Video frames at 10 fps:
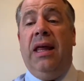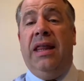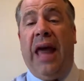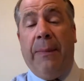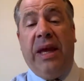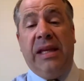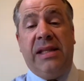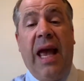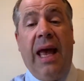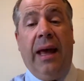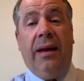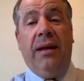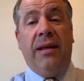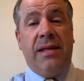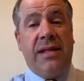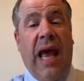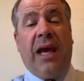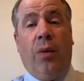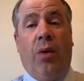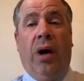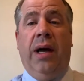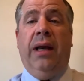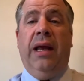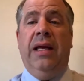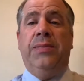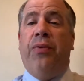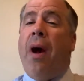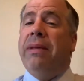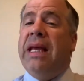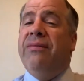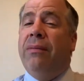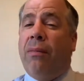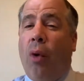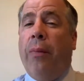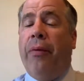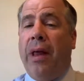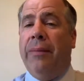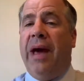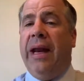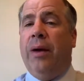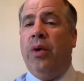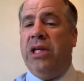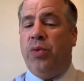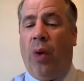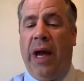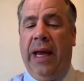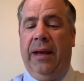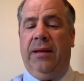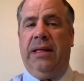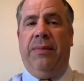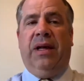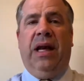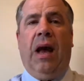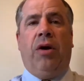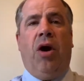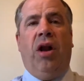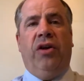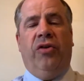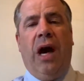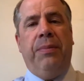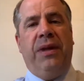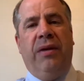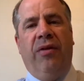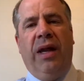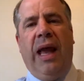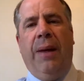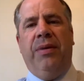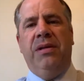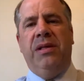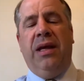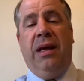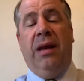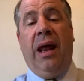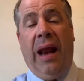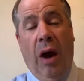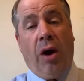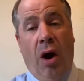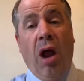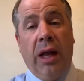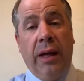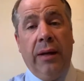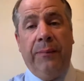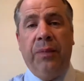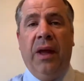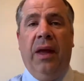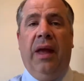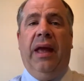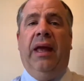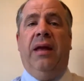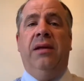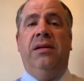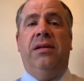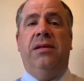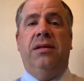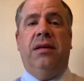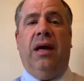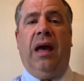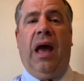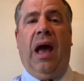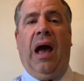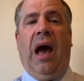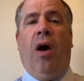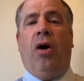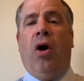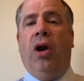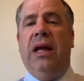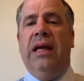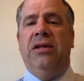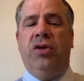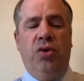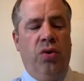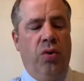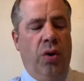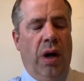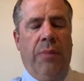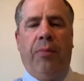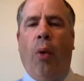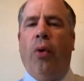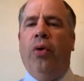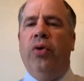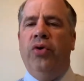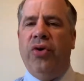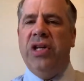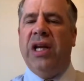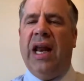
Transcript: That being said, the second one is probably even more problematic, which is why typically alcoholic neuropathy really happens in an alcoholic, is alcohol leads to a poorer nutrition